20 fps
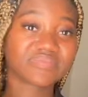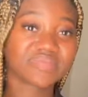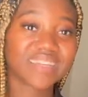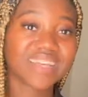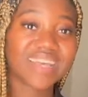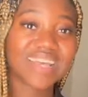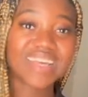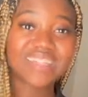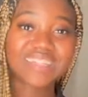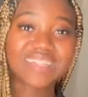
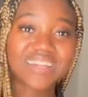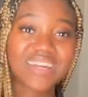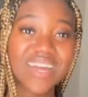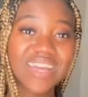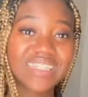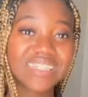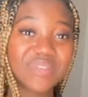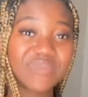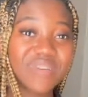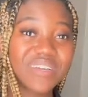It's
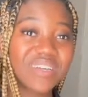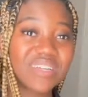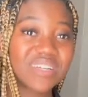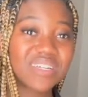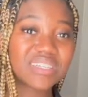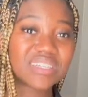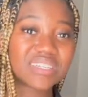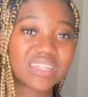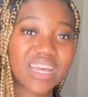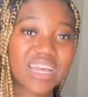crazy
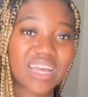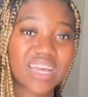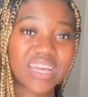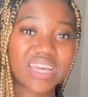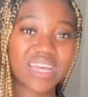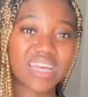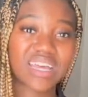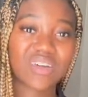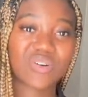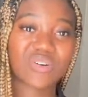because
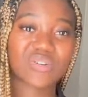like